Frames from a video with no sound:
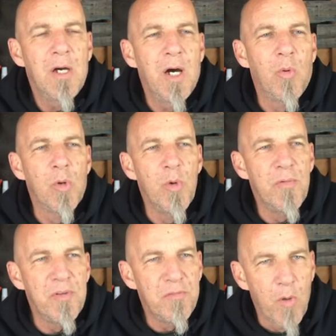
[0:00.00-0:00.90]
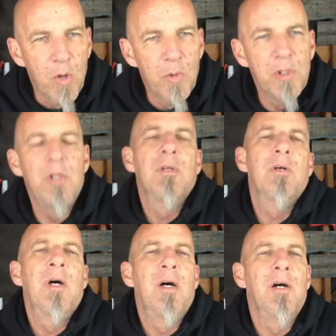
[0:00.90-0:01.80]
We're moving forward.
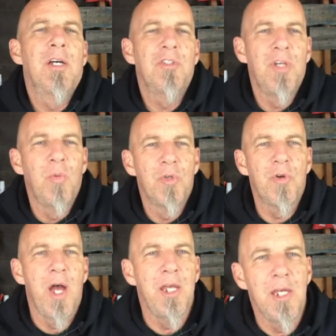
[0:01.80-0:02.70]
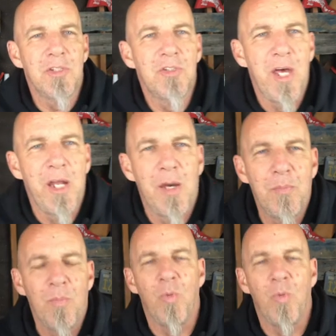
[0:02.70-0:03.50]
Like I said, we're trying to get set up.